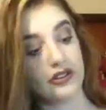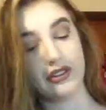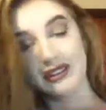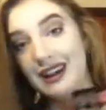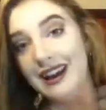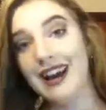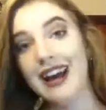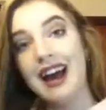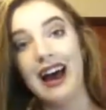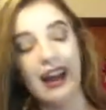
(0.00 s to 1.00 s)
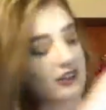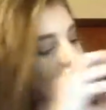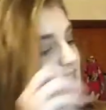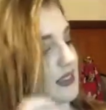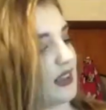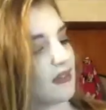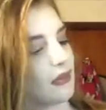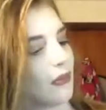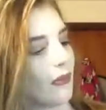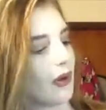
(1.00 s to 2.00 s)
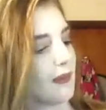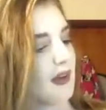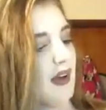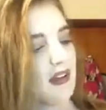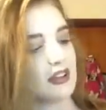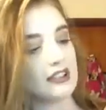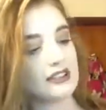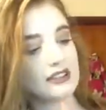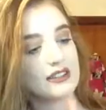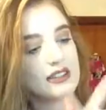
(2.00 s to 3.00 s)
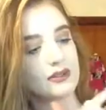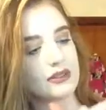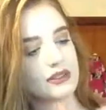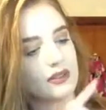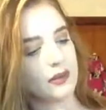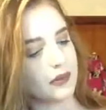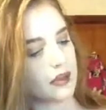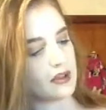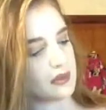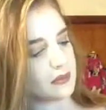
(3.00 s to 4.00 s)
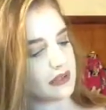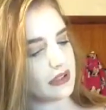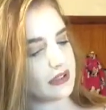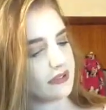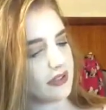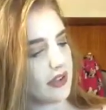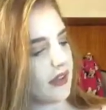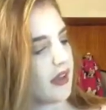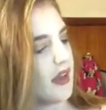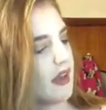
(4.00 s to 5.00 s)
So yeah, I just love warm colours, and these ones down the bottom are beautiful.